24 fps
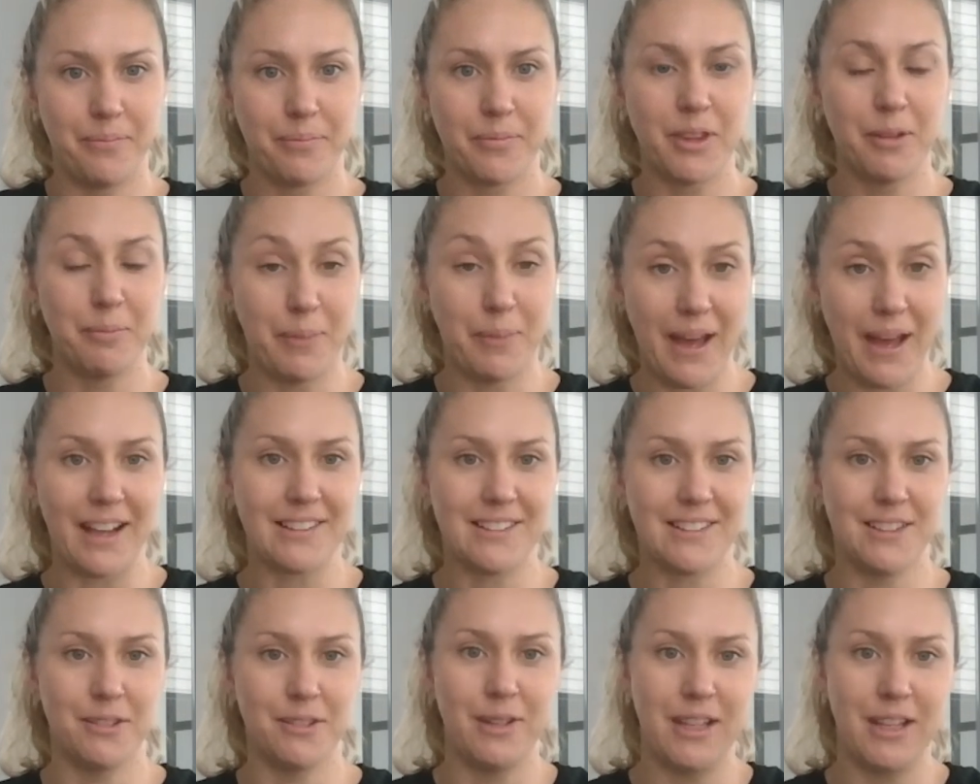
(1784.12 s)

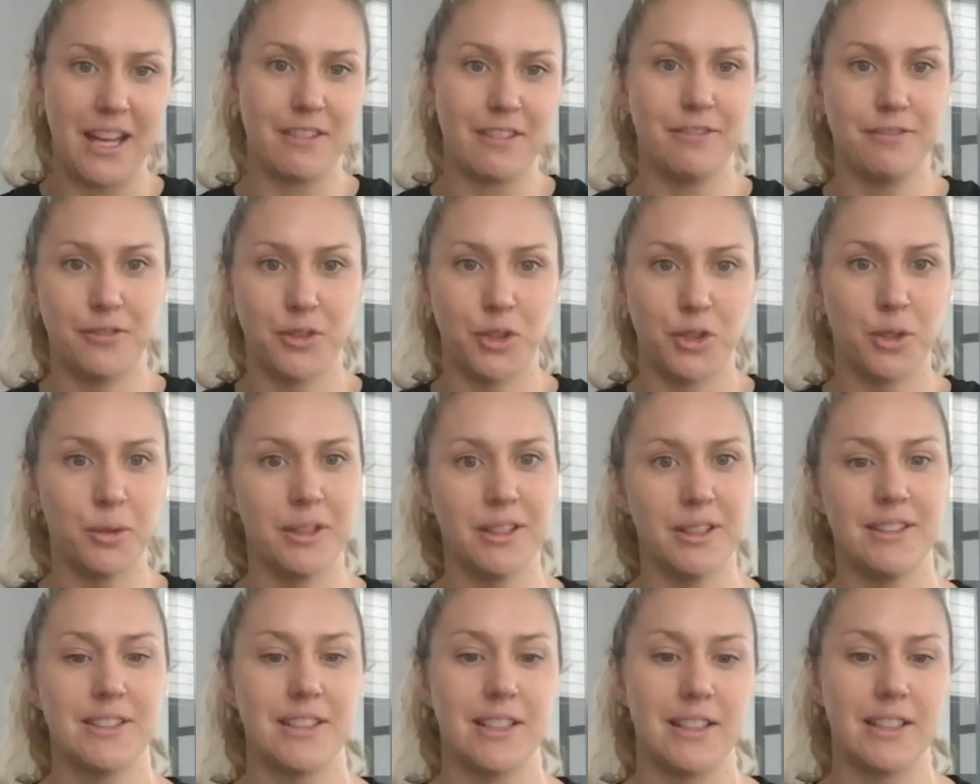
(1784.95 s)
backs and we have
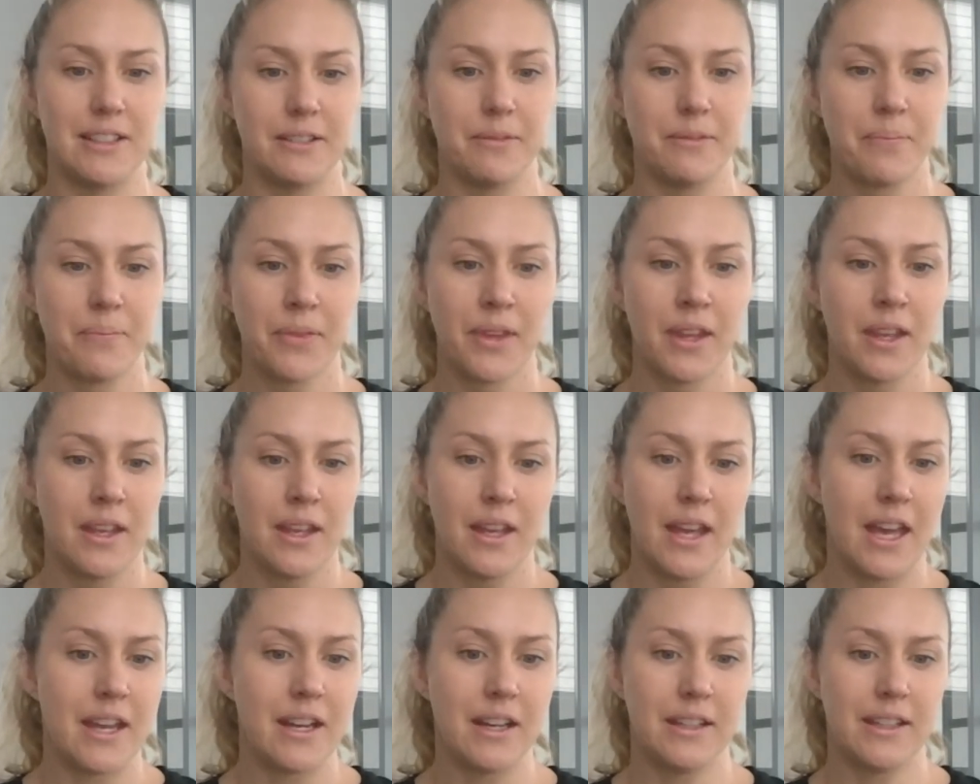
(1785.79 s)
forwards. And
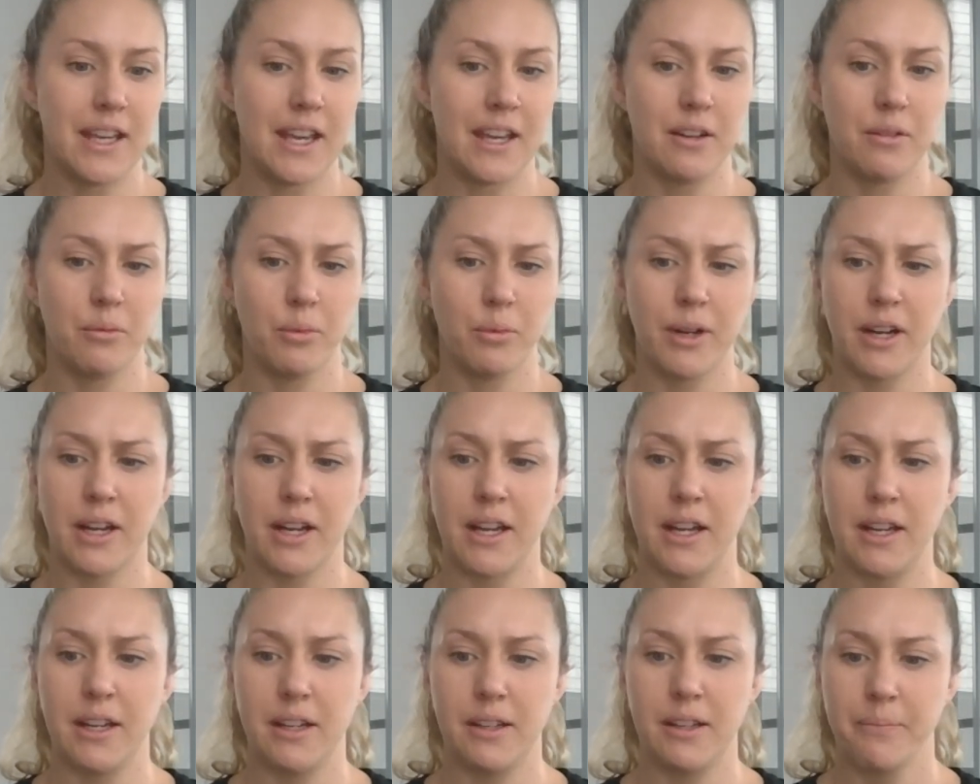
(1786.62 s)
again, when
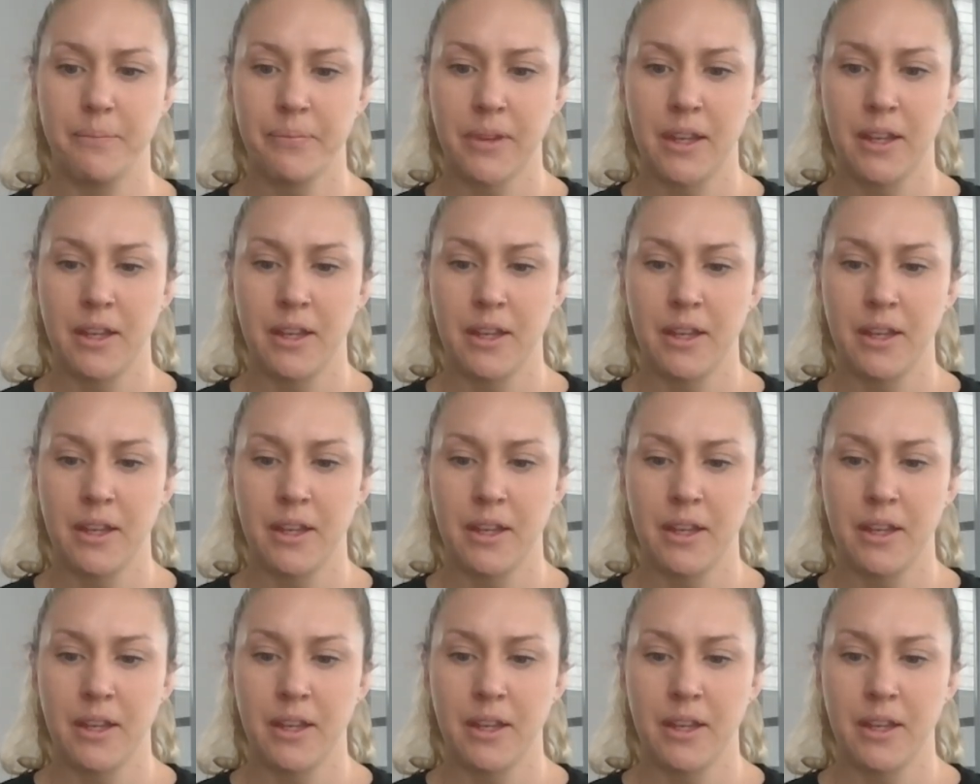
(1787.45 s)
I